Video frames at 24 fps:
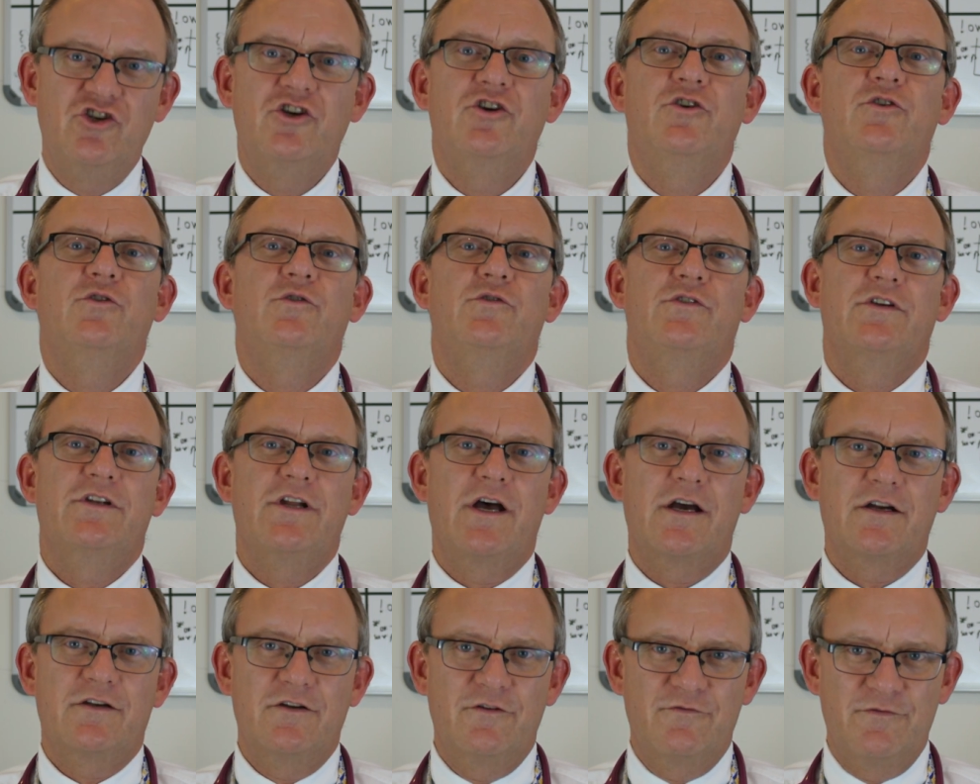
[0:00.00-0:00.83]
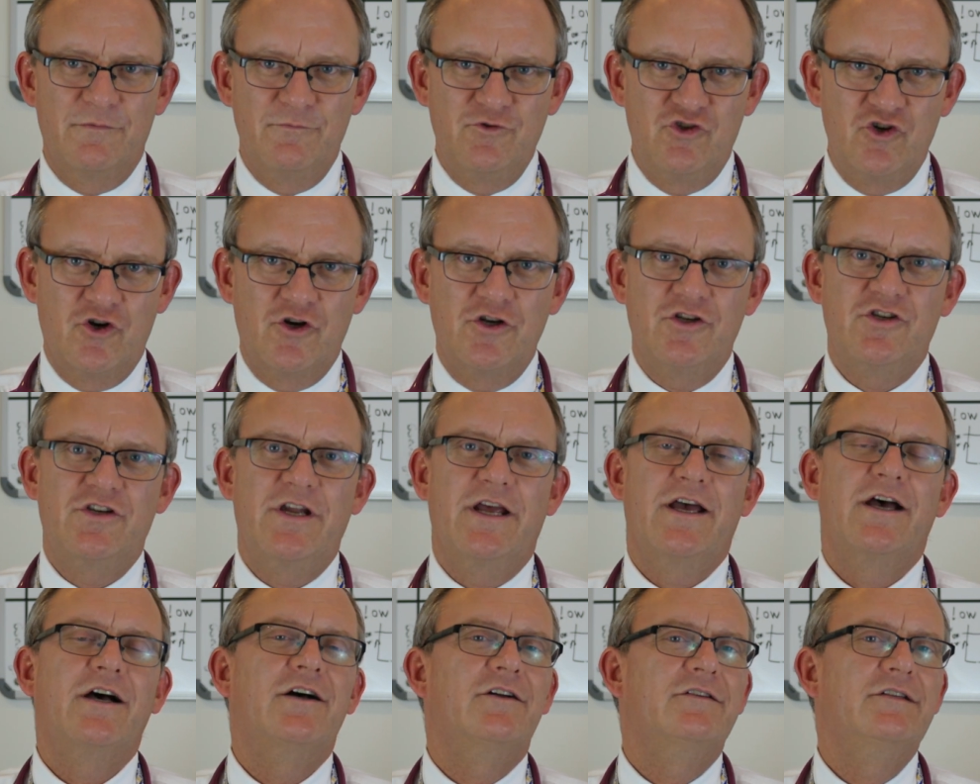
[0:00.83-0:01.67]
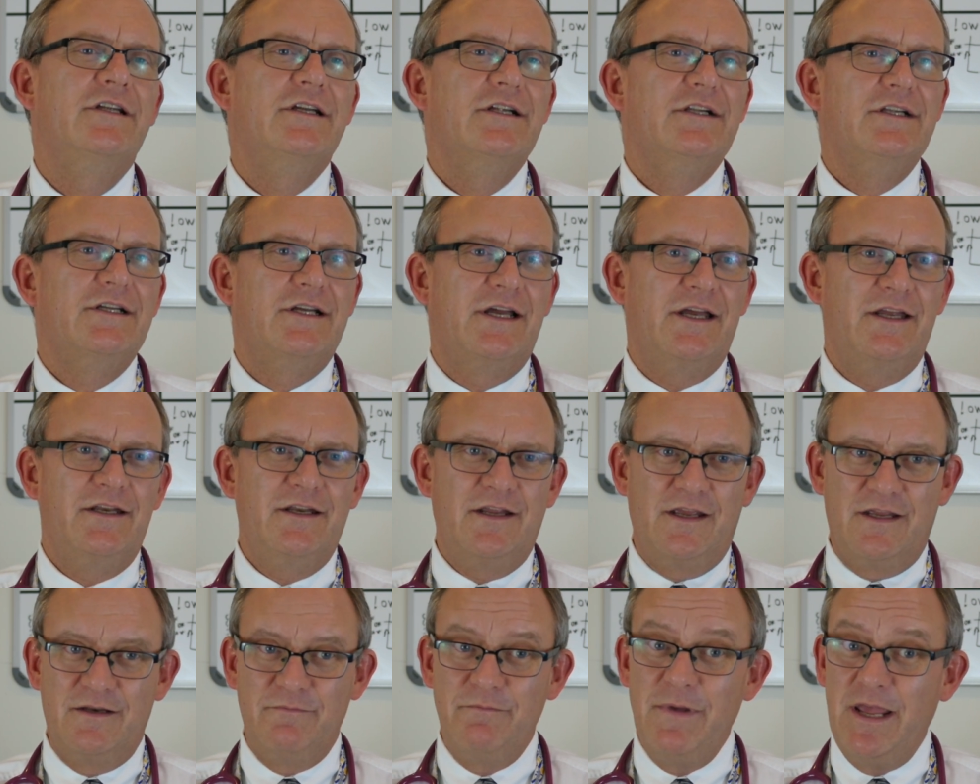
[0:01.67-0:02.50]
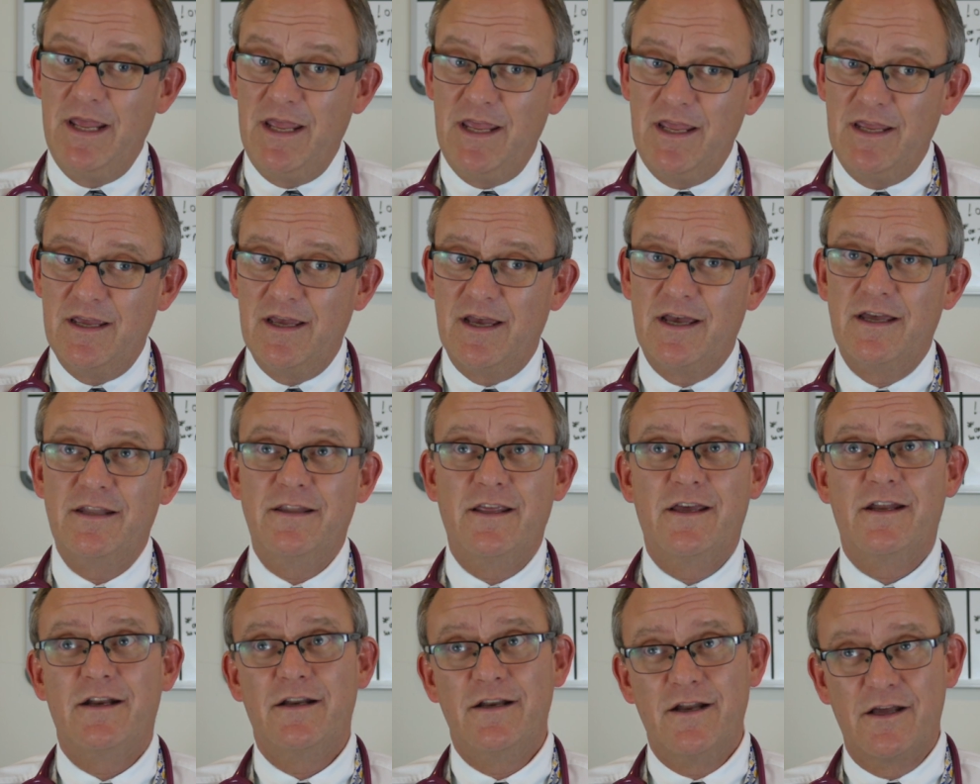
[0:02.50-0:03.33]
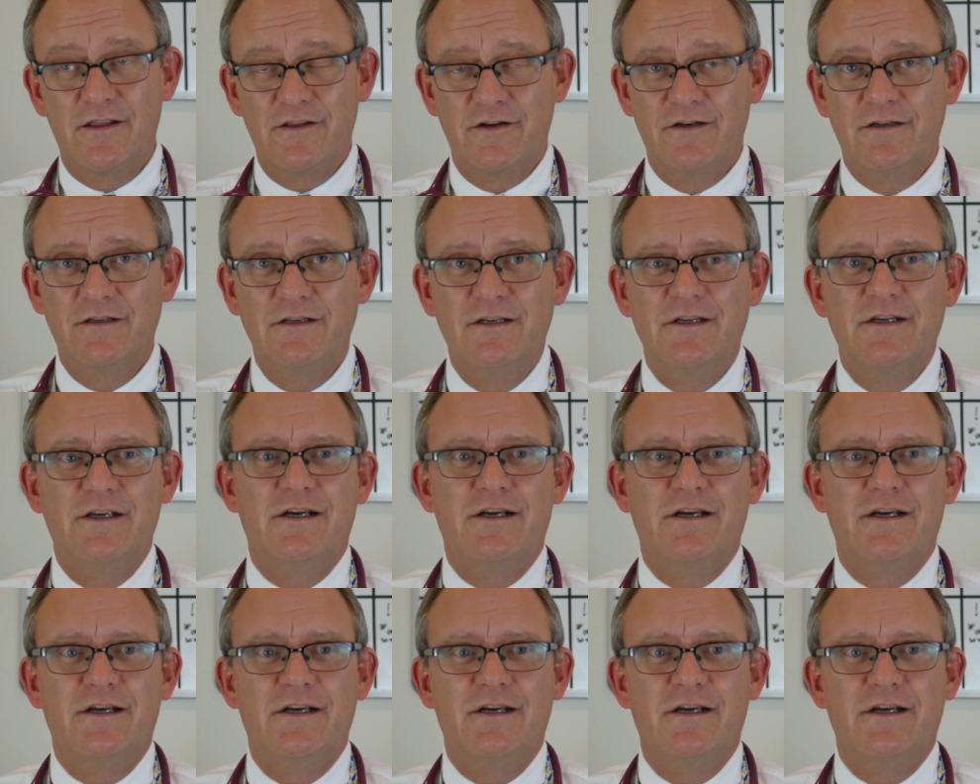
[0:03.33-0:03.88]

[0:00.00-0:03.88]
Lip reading: Jude's, a doctor from Georgetown, and me, and then another